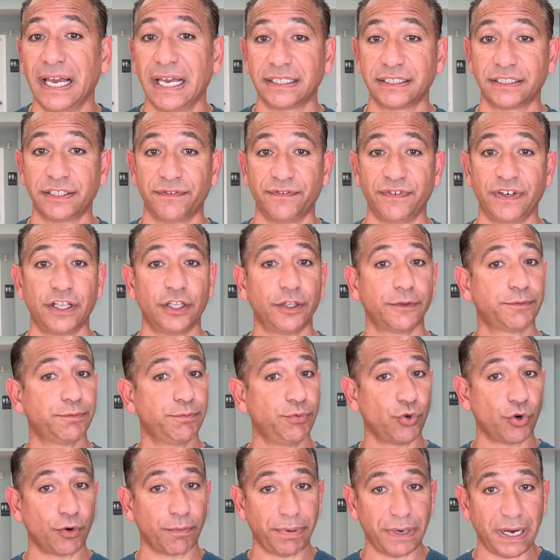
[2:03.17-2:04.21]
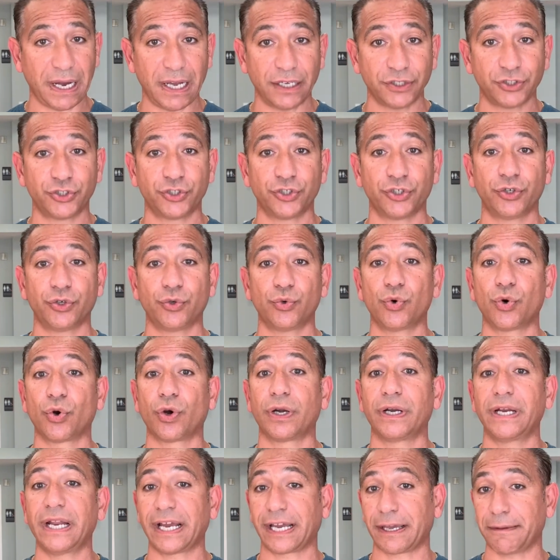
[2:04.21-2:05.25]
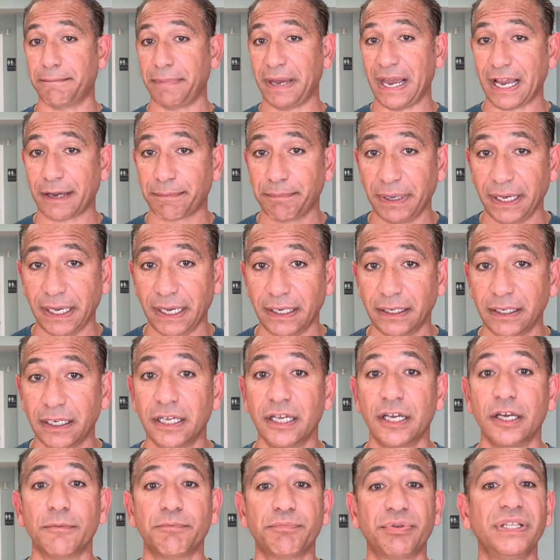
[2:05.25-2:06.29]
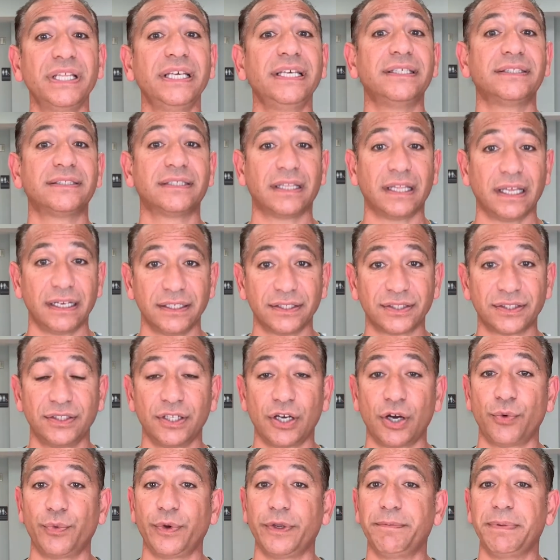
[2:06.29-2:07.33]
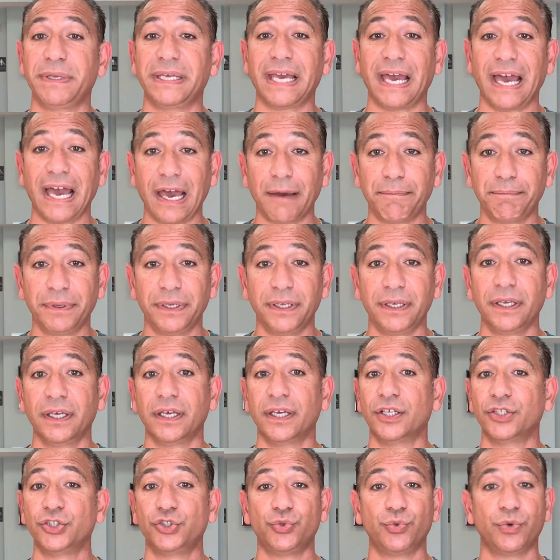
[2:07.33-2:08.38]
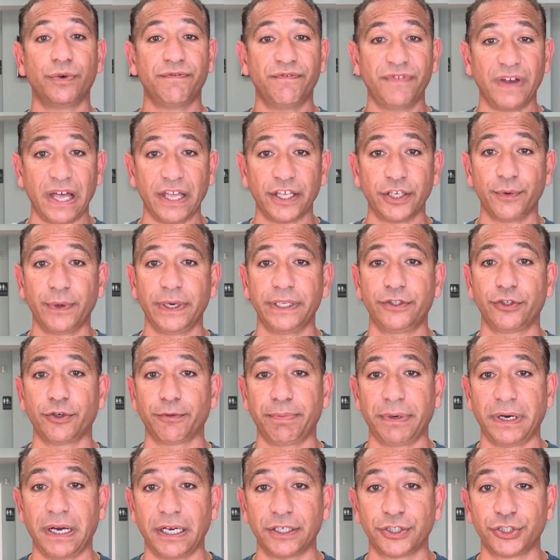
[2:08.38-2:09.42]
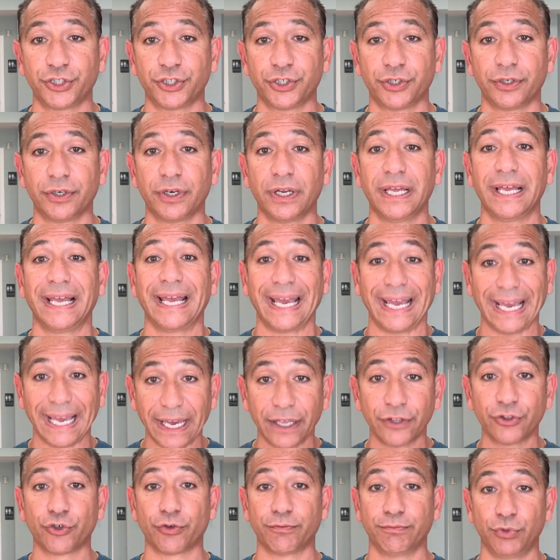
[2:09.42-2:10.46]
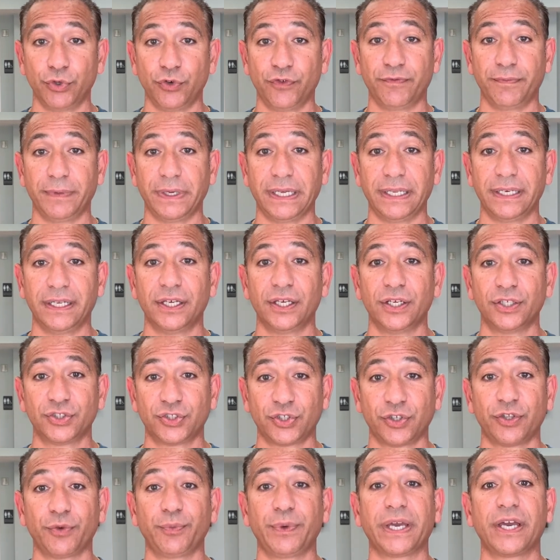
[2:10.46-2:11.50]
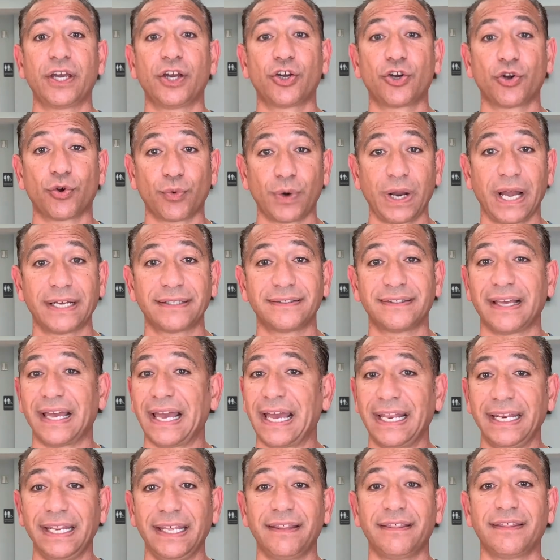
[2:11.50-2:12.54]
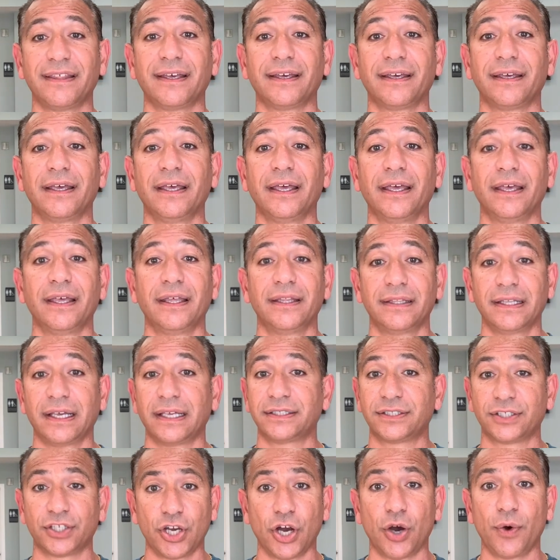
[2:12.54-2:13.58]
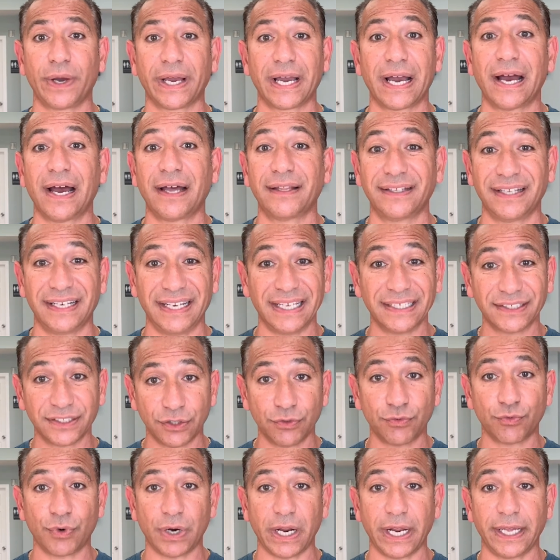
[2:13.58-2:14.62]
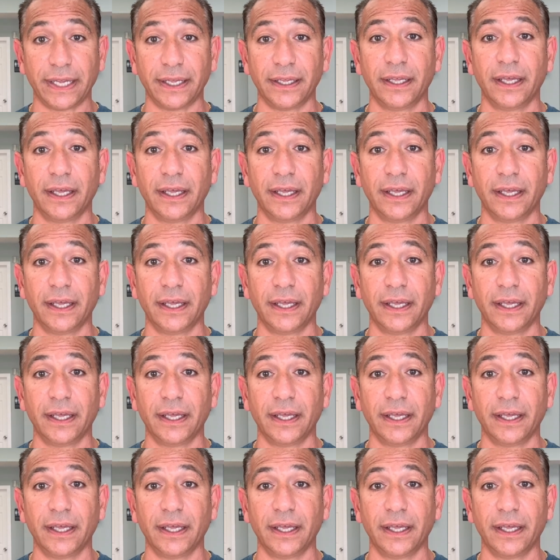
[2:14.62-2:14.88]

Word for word: has developed poor posture or neck and back pain, please let us know. We'd be happy to evaluate their posture and their movement so that we can correct anything that's going on that isn't right